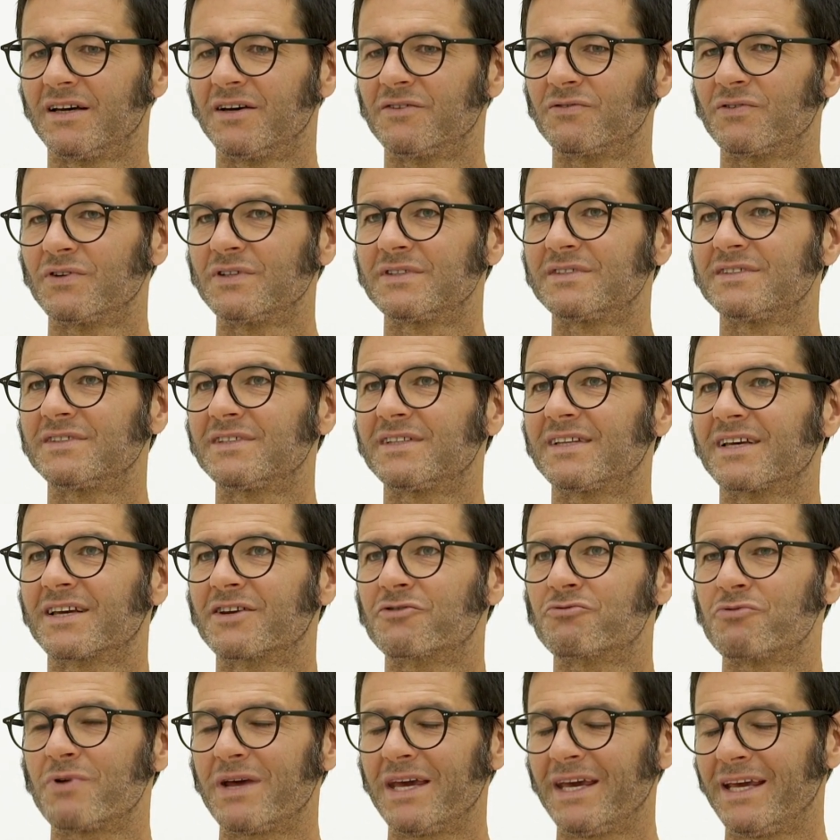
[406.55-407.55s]
For instance, the
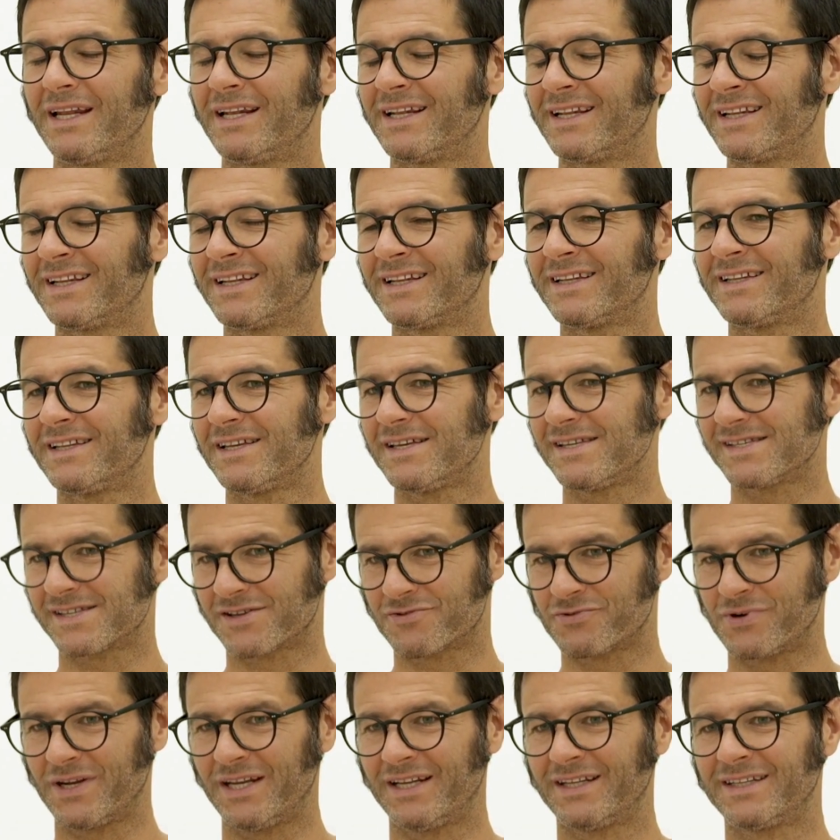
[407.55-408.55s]
green, this
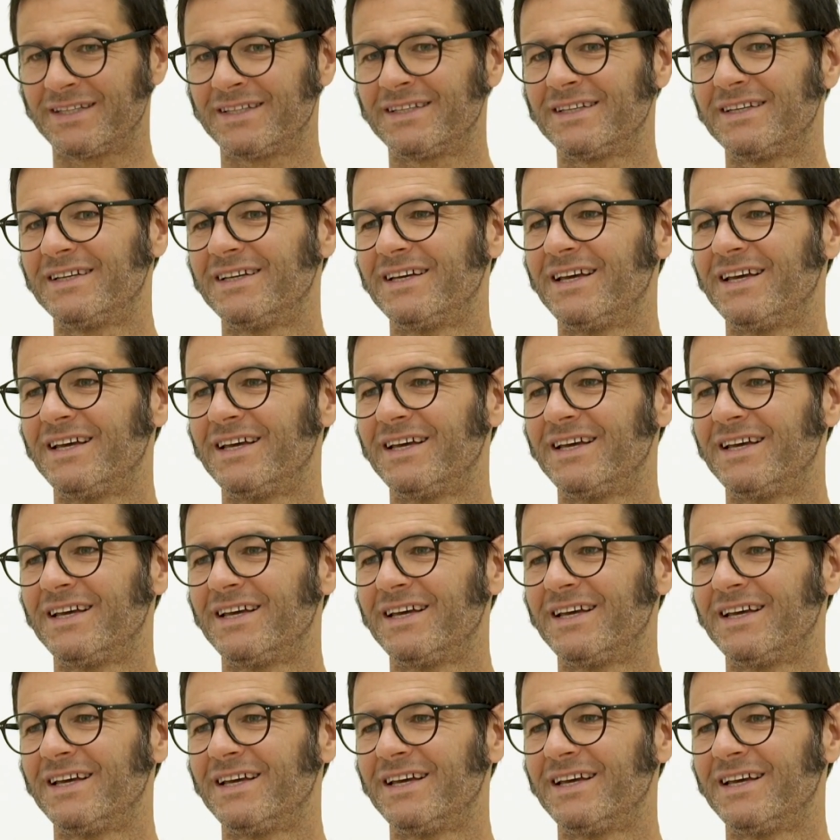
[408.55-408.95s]
green,